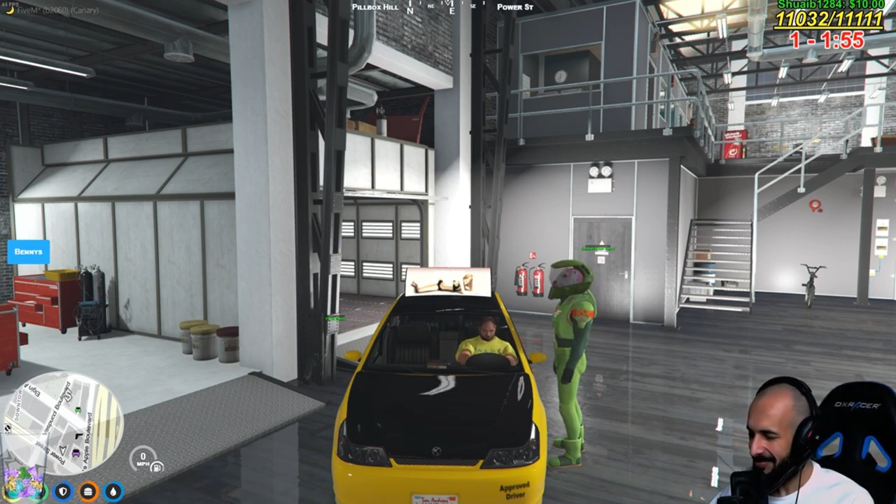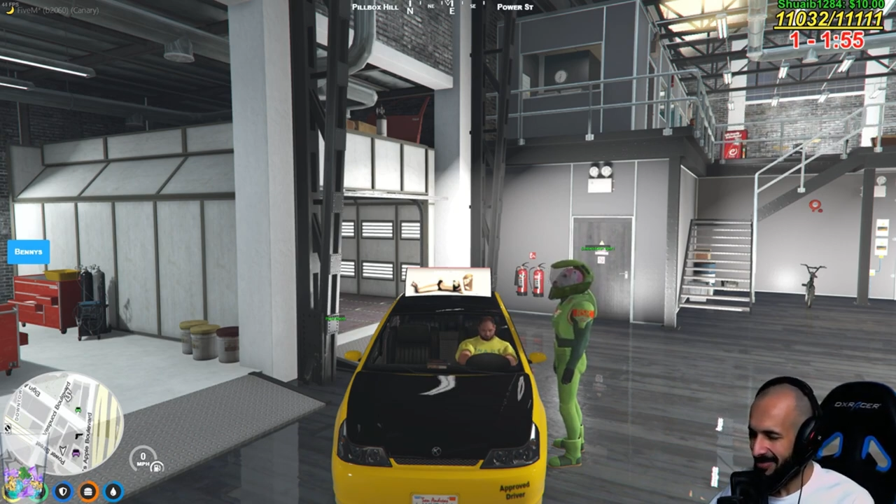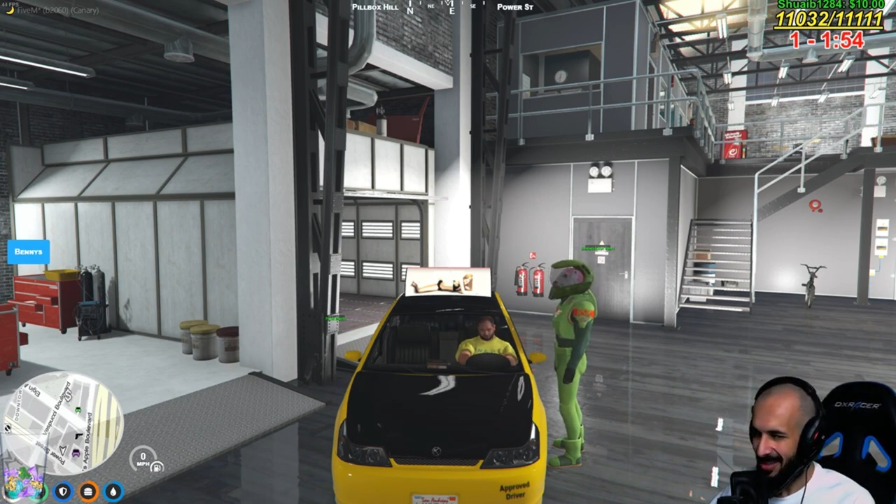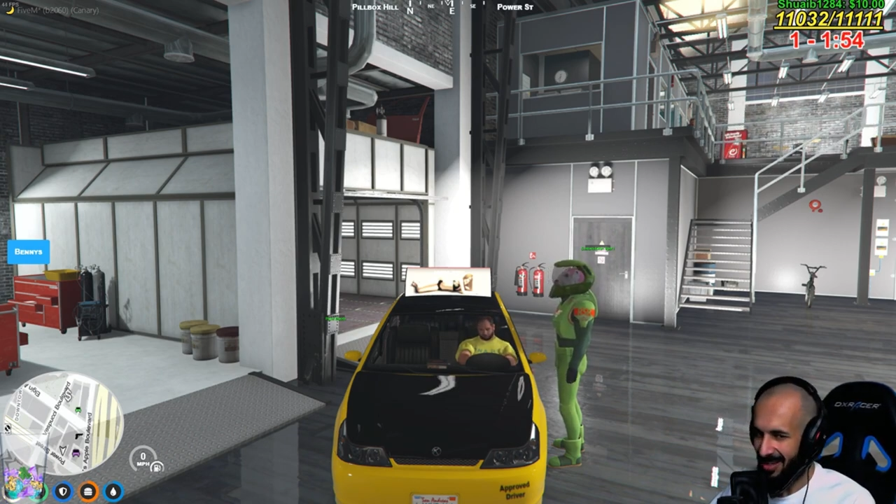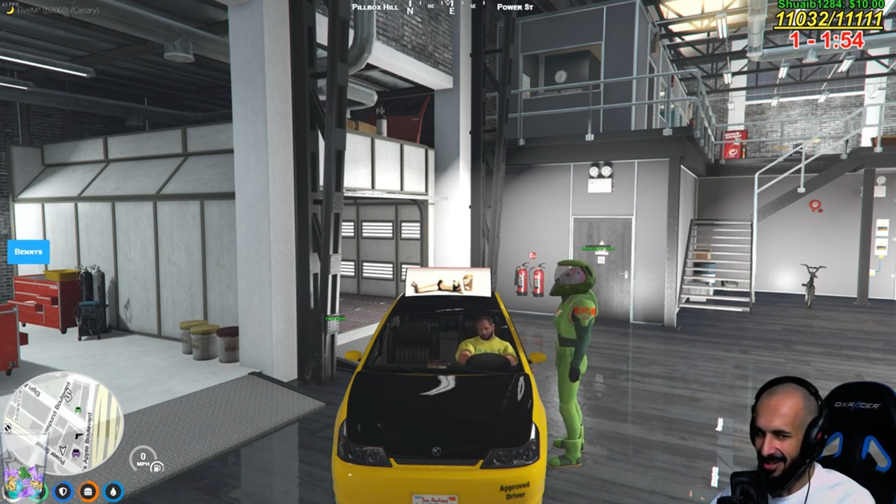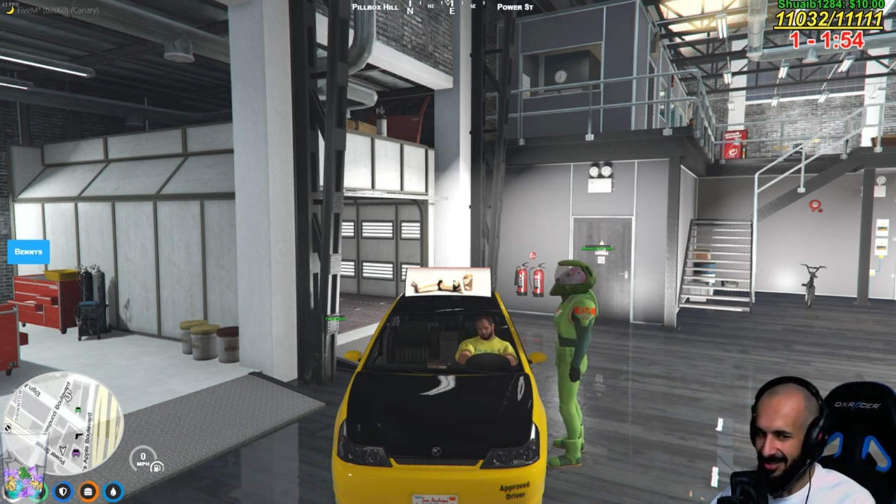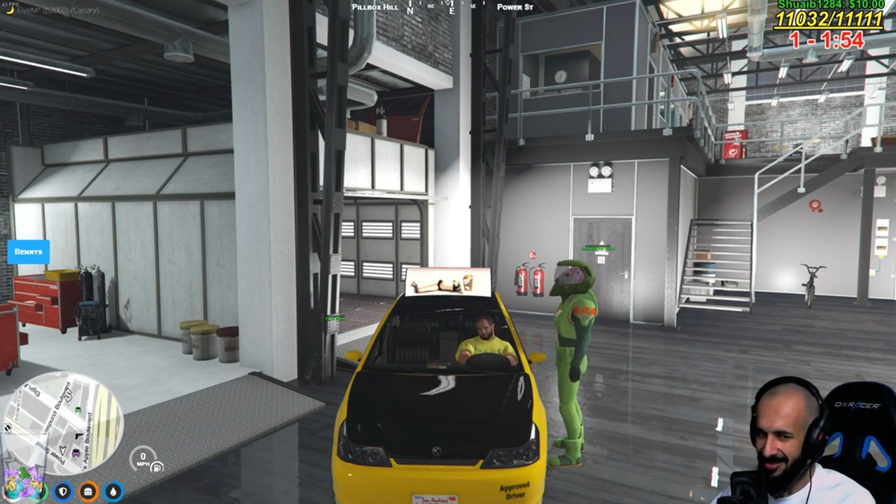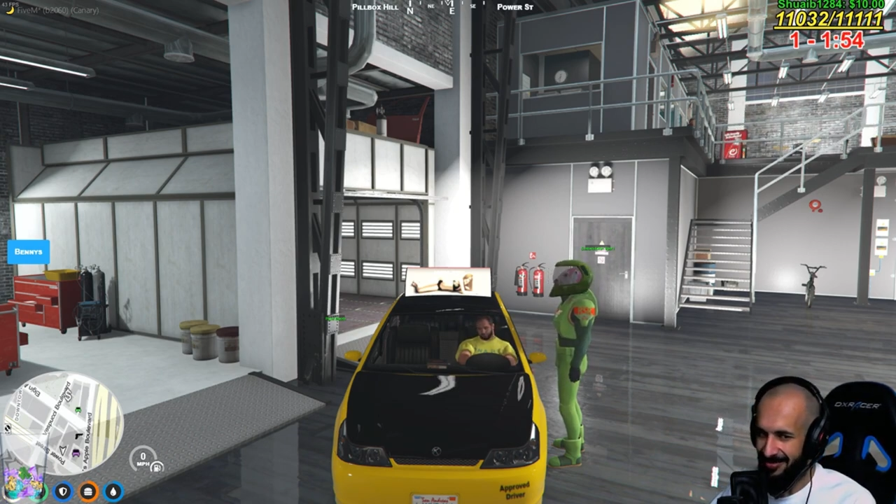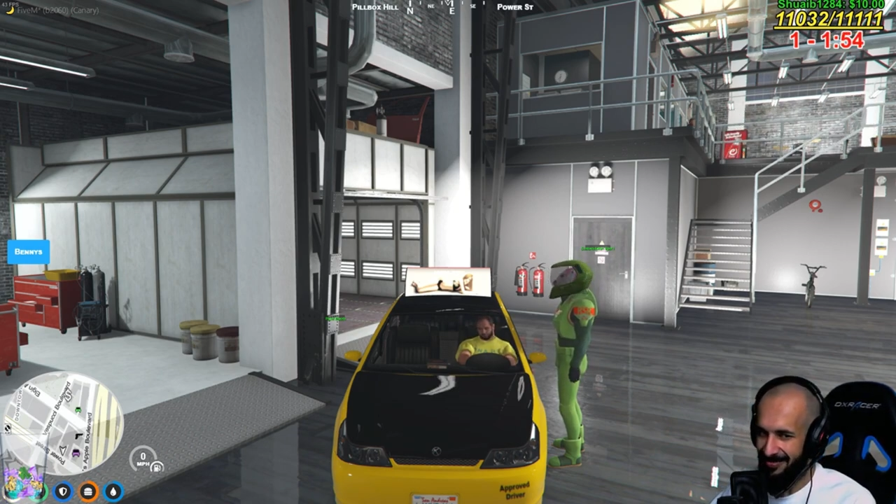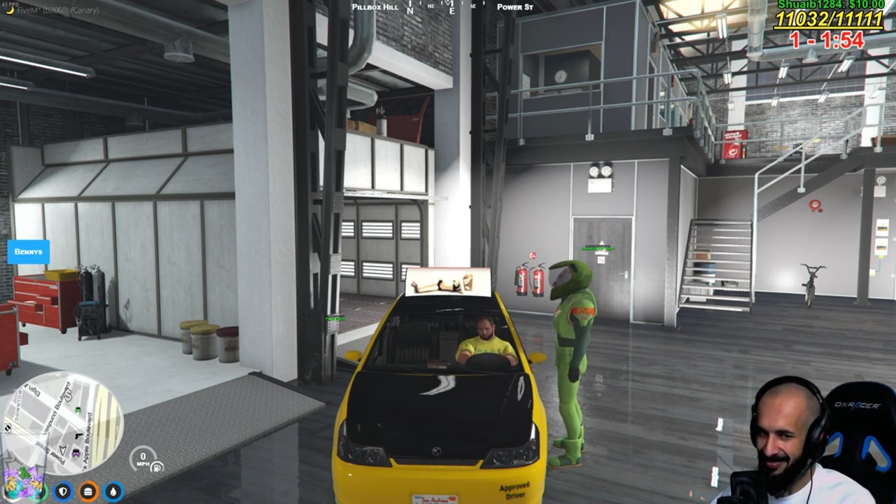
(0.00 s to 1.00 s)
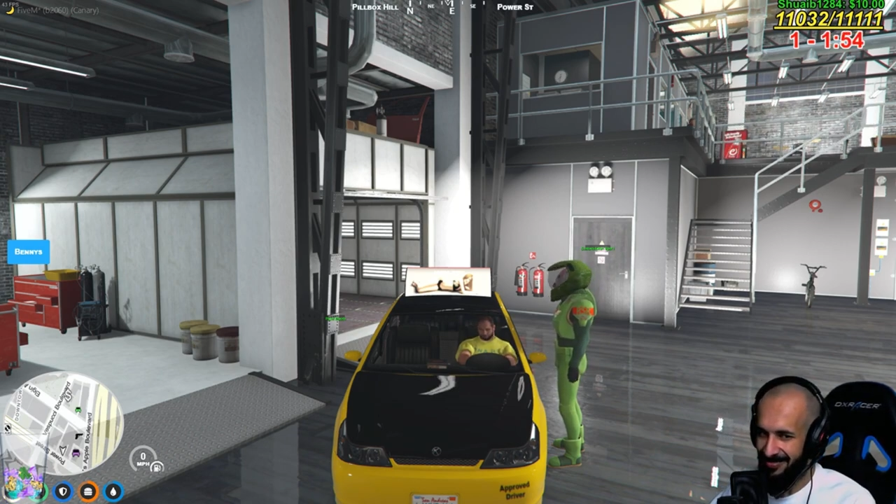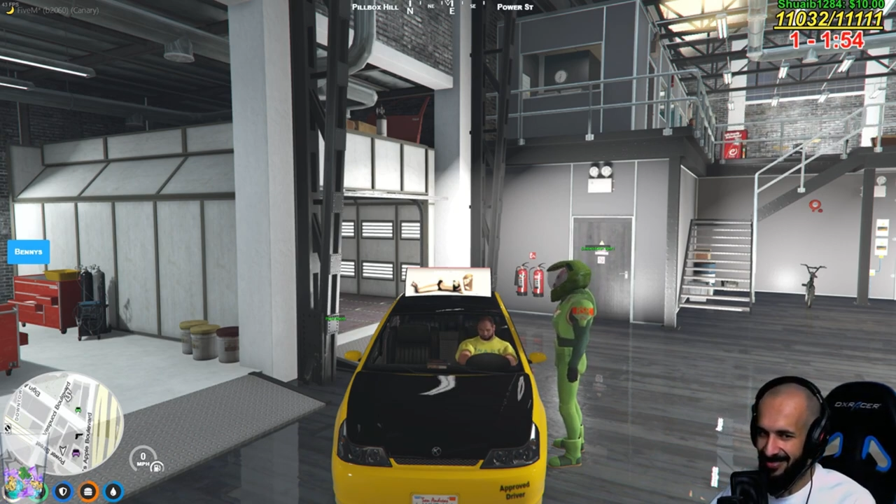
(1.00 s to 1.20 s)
Yeah, about